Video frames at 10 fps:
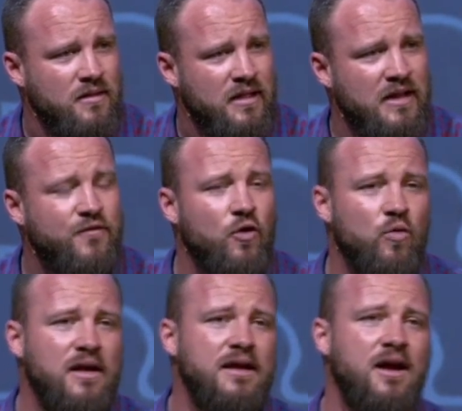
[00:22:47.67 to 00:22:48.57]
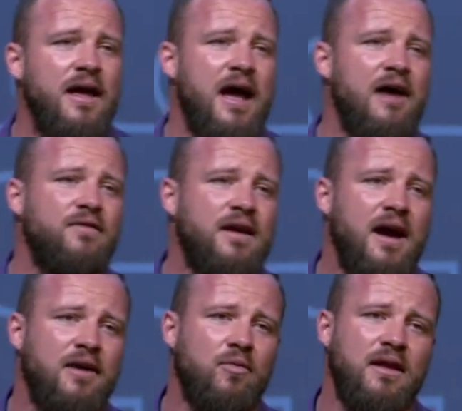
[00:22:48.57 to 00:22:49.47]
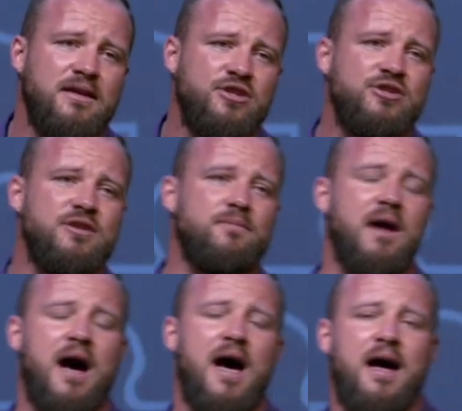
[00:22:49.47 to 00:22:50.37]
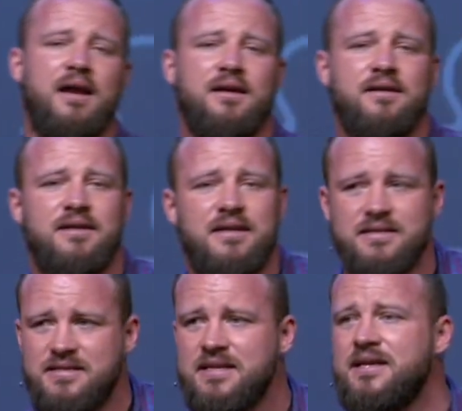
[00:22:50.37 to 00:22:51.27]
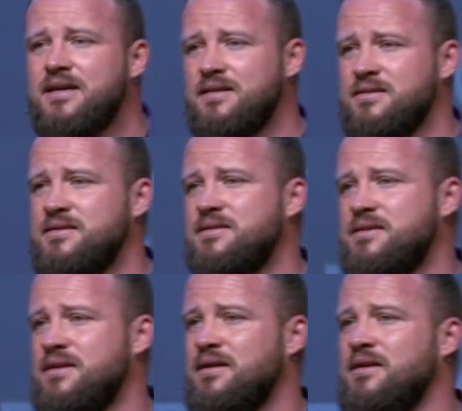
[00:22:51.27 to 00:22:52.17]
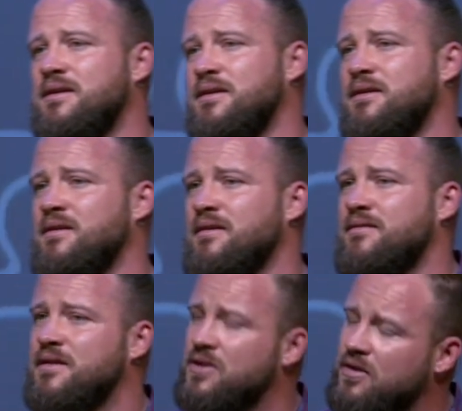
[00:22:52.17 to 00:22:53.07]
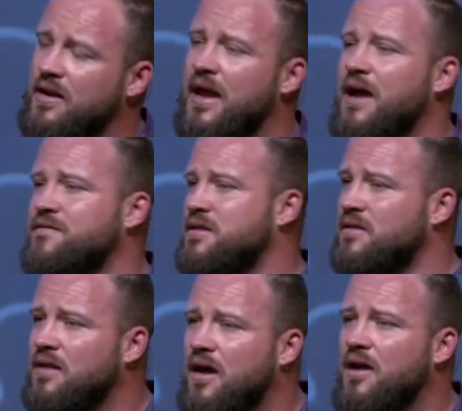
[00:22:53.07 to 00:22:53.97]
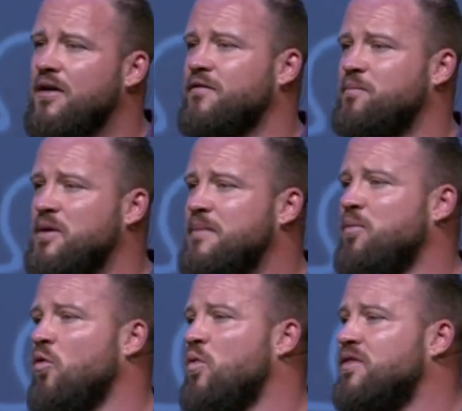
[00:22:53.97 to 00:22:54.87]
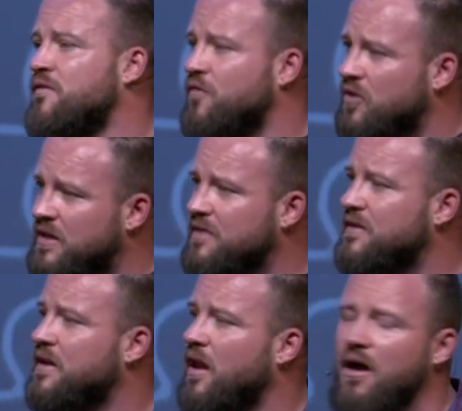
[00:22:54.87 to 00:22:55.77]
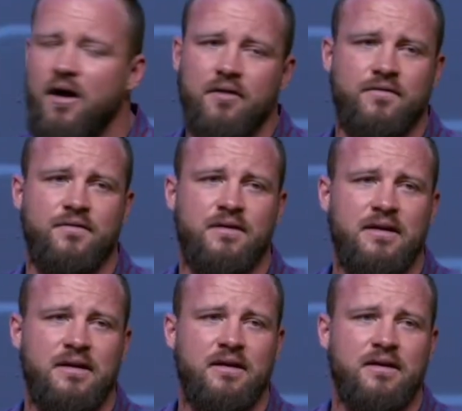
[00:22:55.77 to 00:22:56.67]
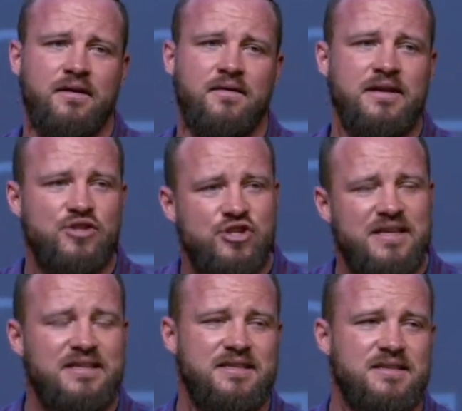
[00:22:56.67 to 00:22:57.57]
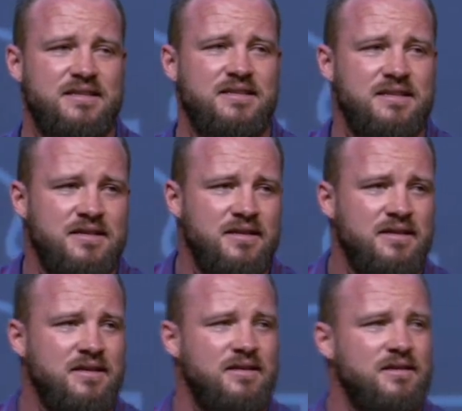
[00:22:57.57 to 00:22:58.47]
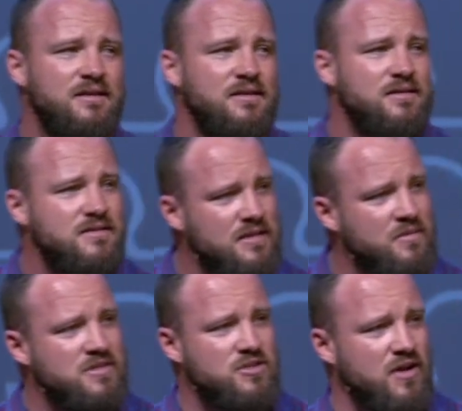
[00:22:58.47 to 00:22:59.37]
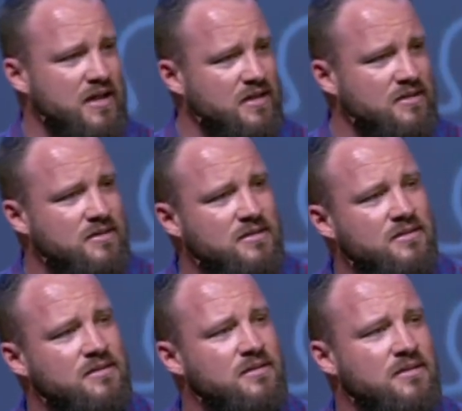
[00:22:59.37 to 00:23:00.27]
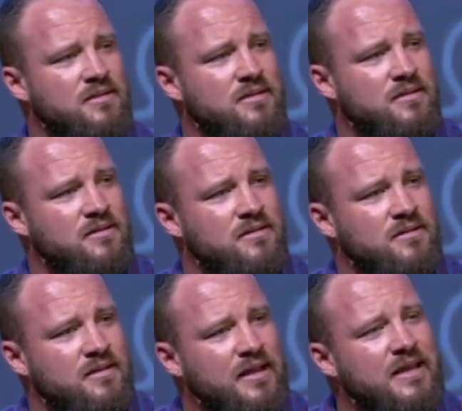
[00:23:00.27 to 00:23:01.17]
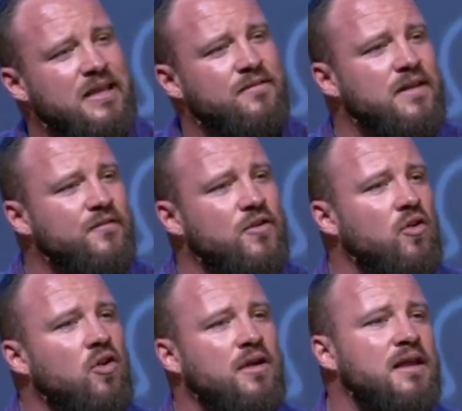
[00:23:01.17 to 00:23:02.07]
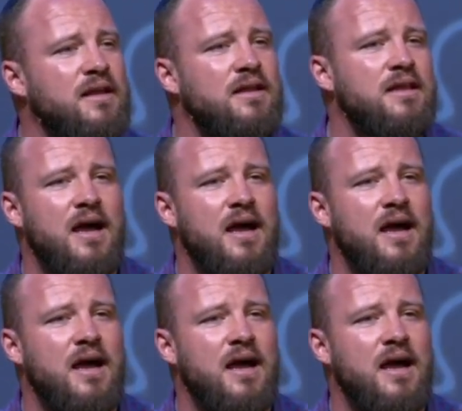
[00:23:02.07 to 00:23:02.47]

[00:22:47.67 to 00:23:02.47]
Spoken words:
And if you're really going to have the kind of relationship God intends, then you're going to have to love people with the forgiving love that Jesus demonstrated. And even if you're looking into the